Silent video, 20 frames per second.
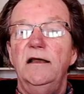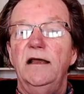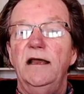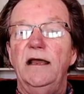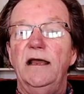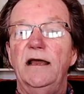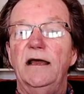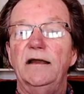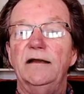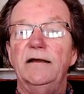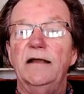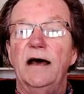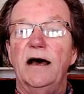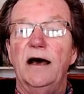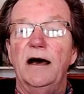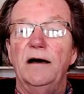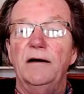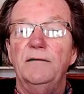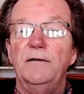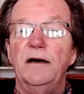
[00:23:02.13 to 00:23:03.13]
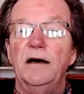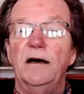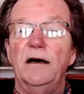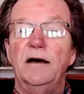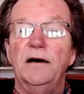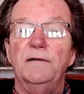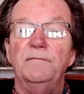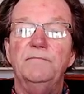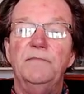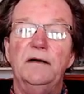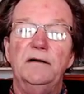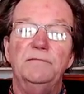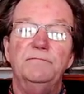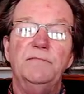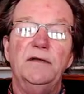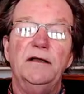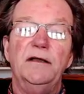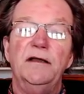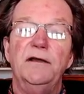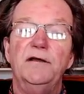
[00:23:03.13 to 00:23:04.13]
And
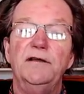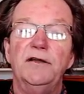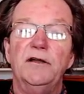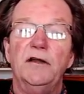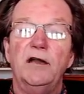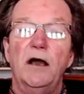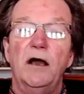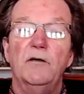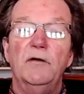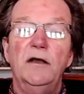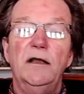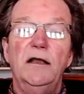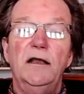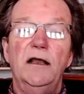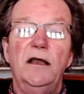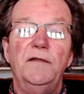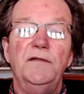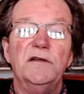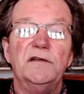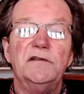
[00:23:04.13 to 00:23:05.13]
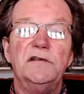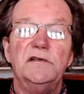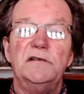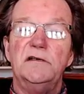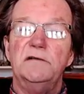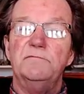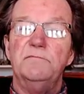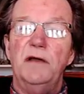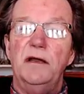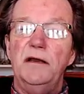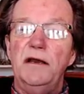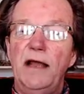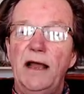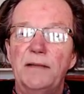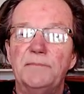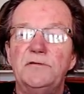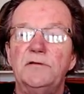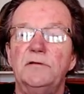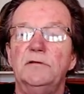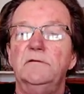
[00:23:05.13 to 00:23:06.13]
here you go. And this is an
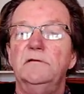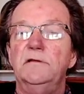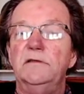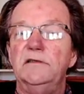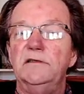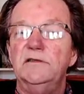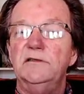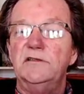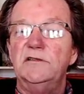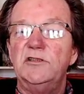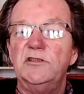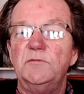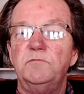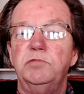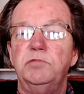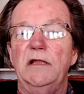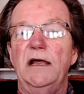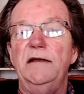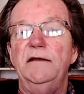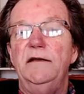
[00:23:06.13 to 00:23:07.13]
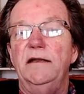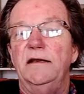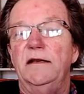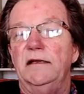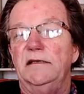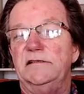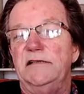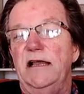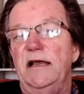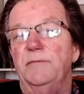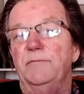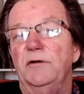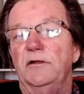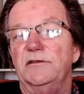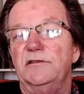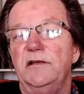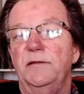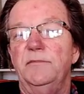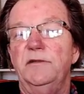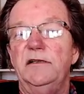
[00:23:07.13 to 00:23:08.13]
absolutely splendid
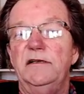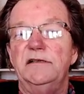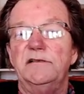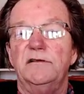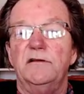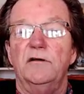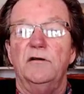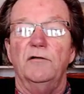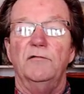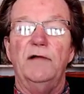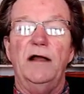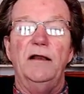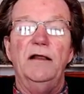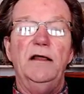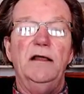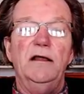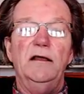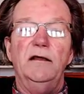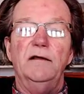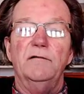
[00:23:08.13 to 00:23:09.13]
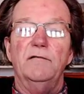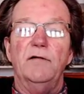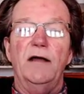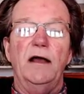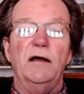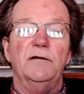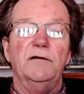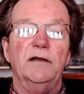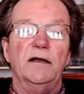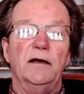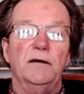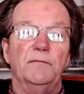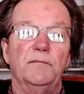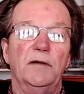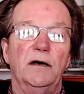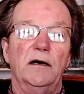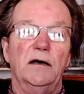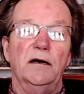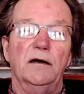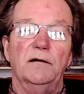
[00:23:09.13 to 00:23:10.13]
example. Some of these that are around
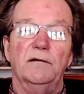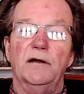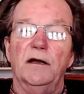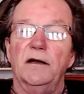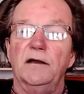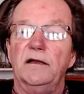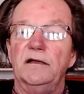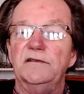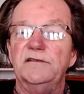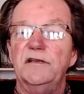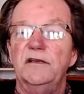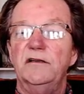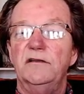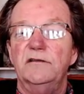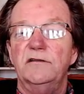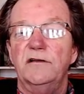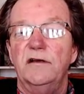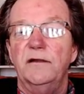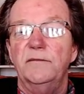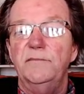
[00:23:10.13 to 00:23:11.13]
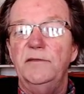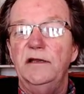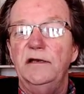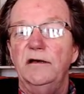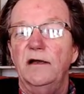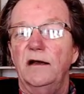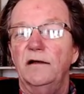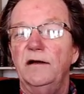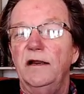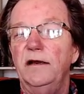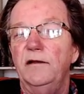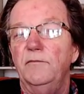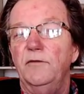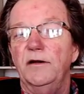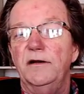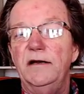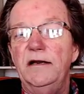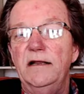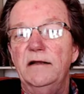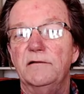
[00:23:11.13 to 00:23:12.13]
are considered to be not
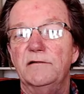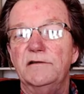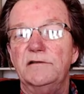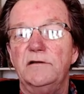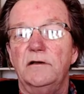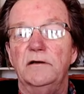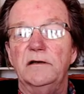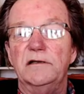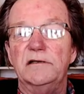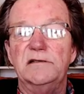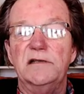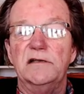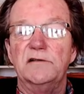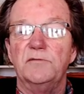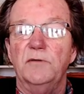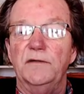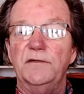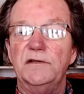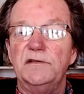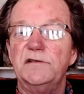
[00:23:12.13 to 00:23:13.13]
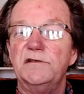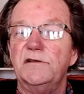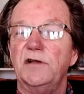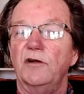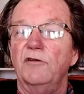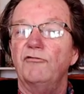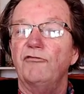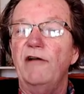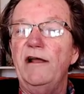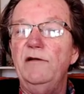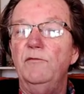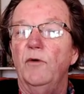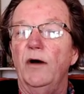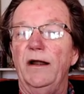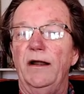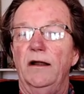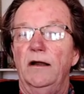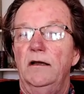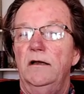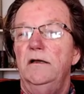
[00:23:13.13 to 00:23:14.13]
anywhere near as good as this one. This is a great
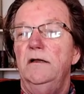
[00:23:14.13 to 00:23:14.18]
one.